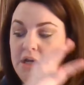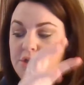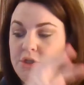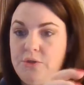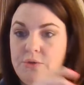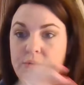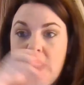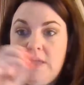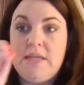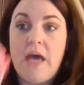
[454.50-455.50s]
to
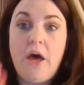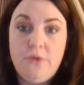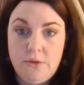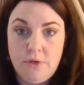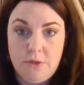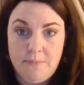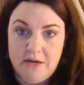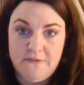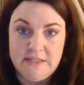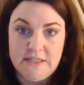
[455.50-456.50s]
tell you your
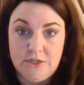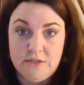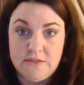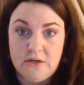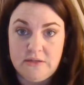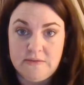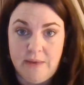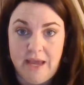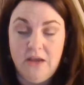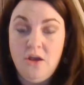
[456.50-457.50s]
manifestation is on its
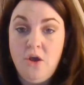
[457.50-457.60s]
way,